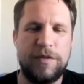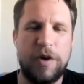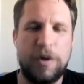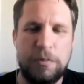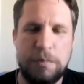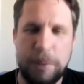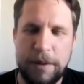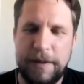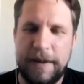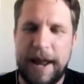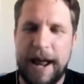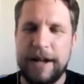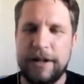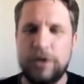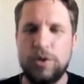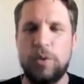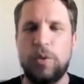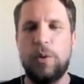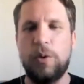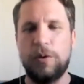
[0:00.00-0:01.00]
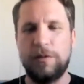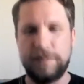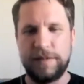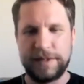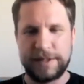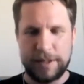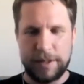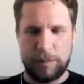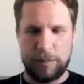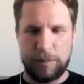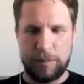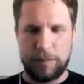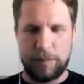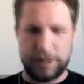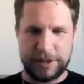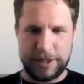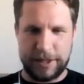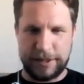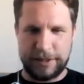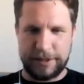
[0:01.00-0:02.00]
opened that door for someone
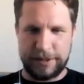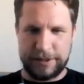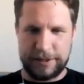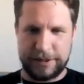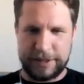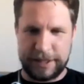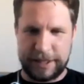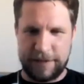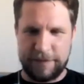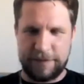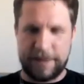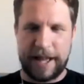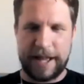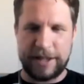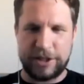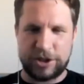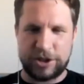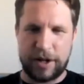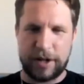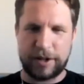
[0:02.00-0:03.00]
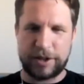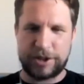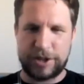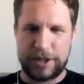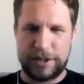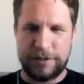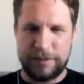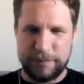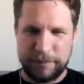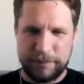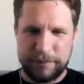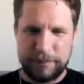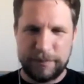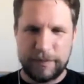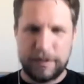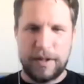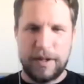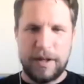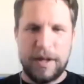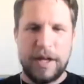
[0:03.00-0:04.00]
to, to give that instruction.
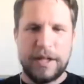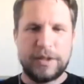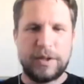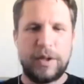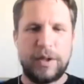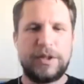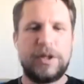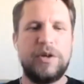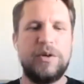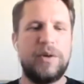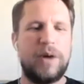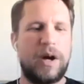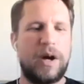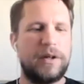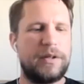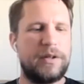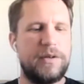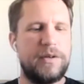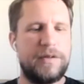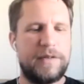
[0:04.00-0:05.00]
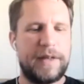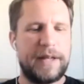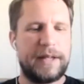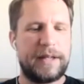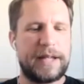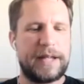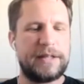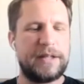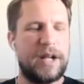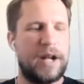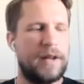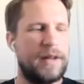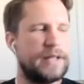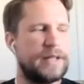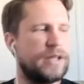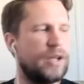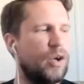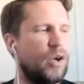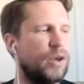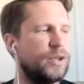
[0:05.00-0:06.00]
So I do mm. I do think that you know
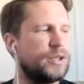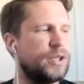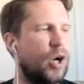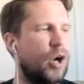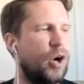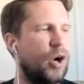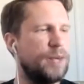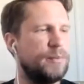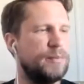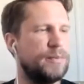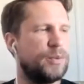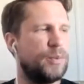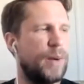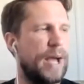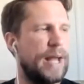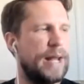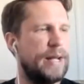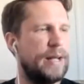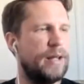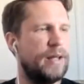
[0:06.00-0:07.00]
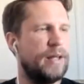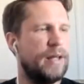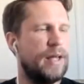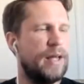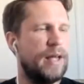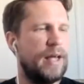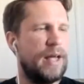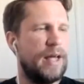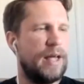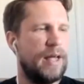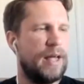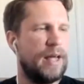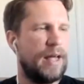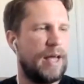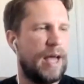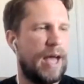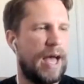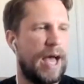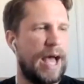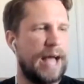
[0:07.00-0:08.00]
there's a lot of times when,
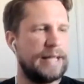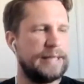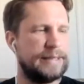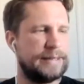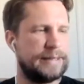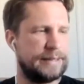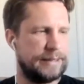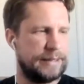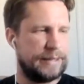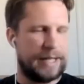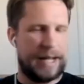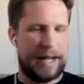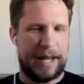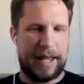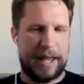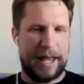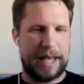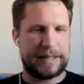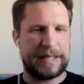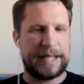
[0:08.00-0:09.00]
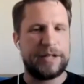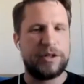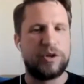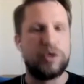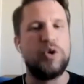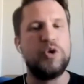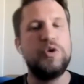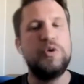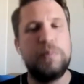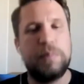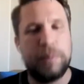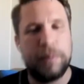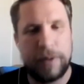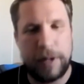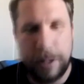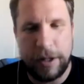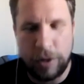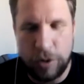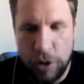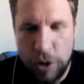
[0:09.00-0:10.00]
as as a group
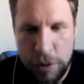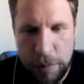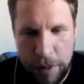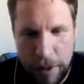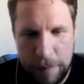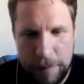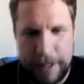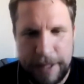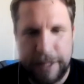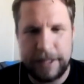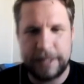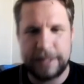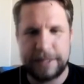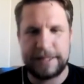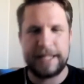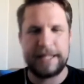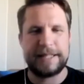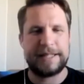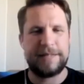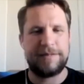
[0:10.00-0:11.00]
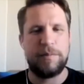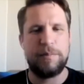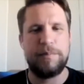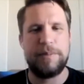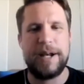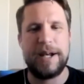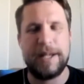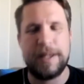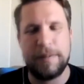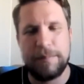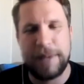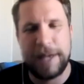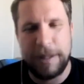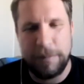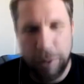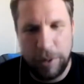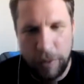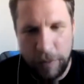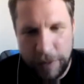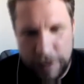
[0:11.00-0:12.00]
and a group I mean the six seven billion
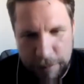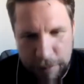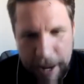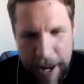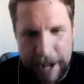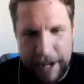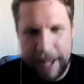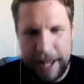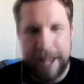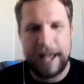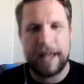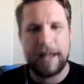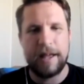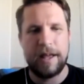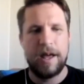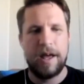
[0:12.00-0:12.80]
people on this planet